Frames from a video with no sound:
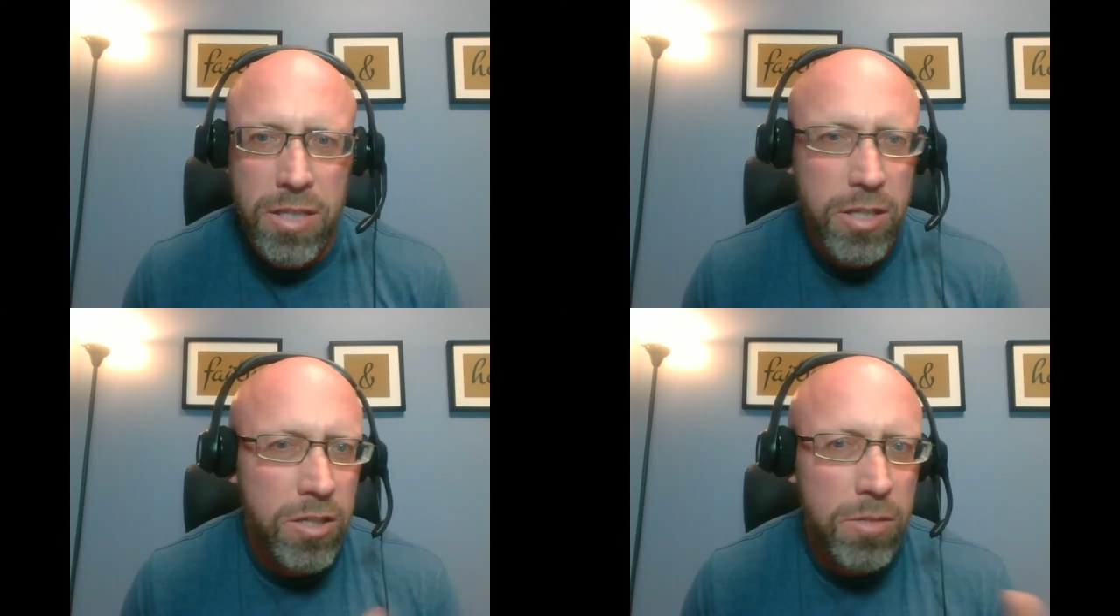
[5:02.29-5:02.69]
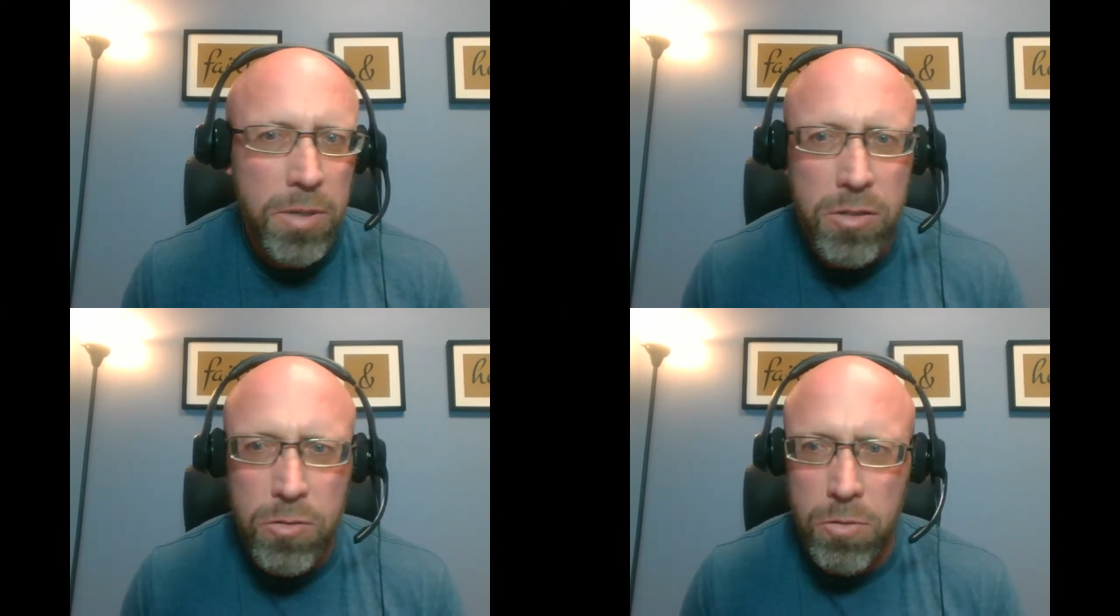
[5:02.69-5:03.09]
It could
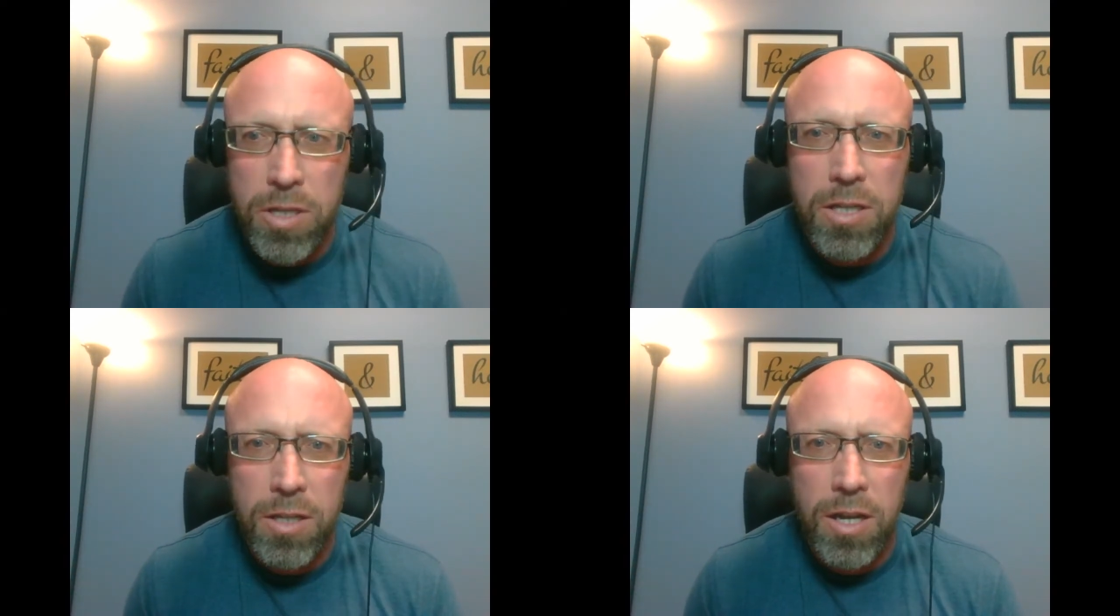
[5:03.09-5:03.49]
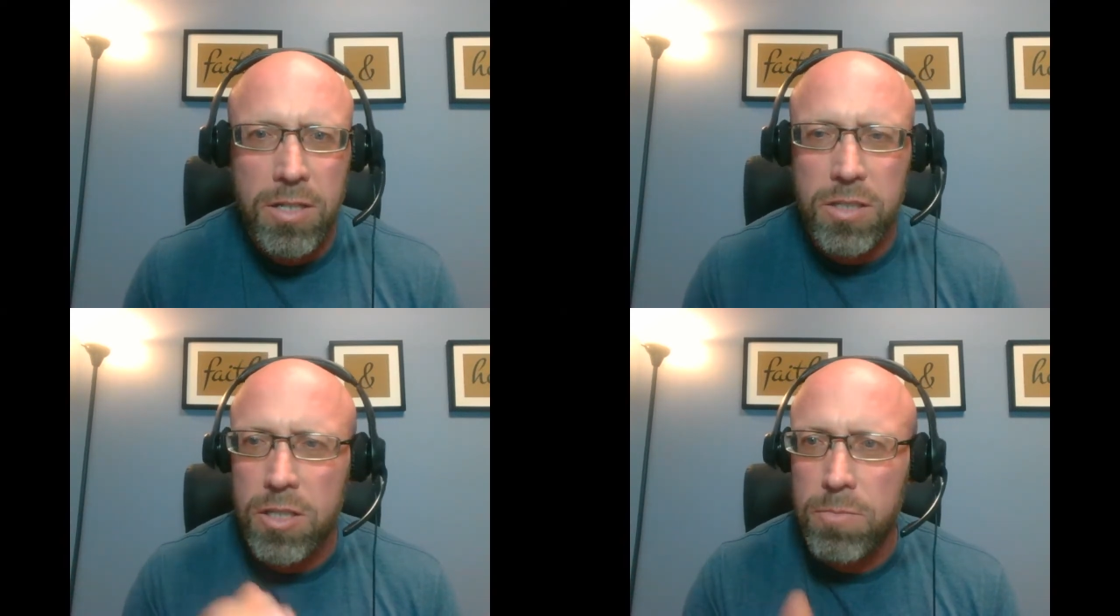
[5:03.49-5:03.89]
be 20
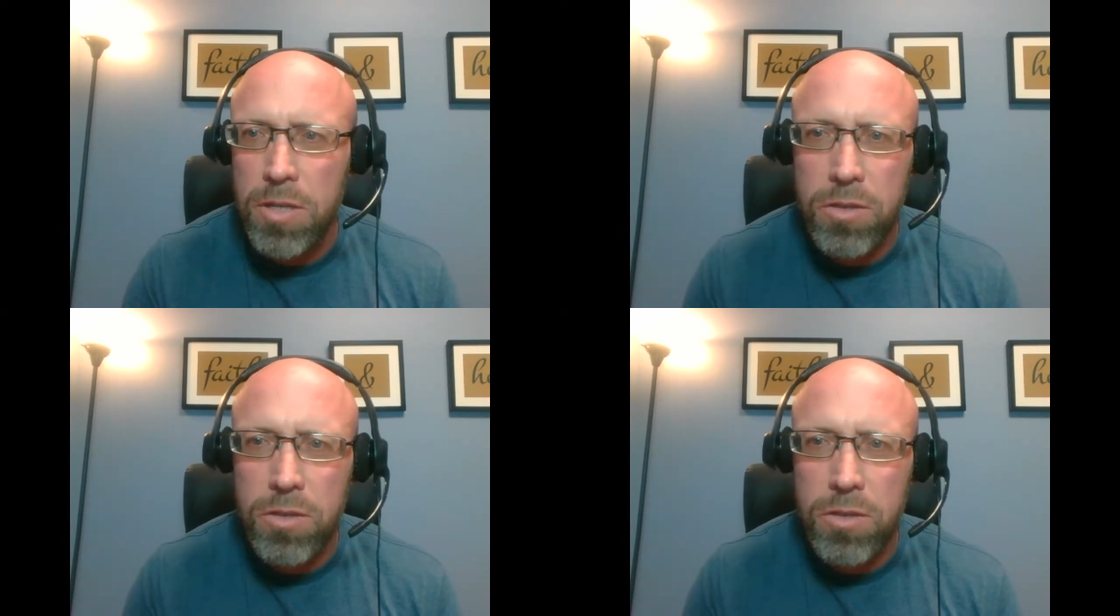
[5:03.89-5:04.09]
clients, could be